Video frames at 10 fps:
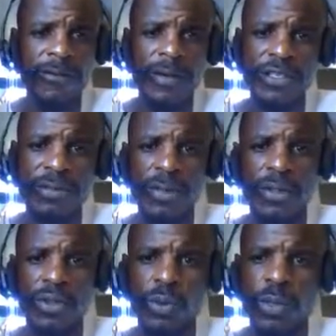
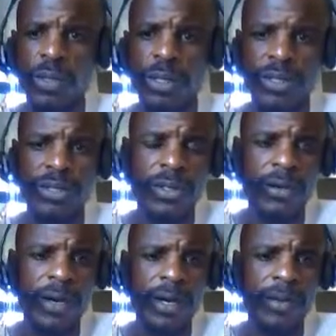Facebook, Twitter,
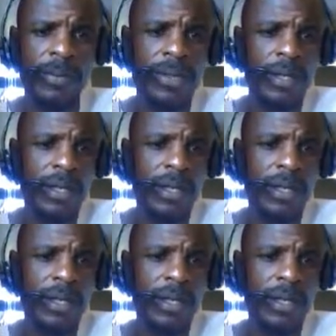Instagram,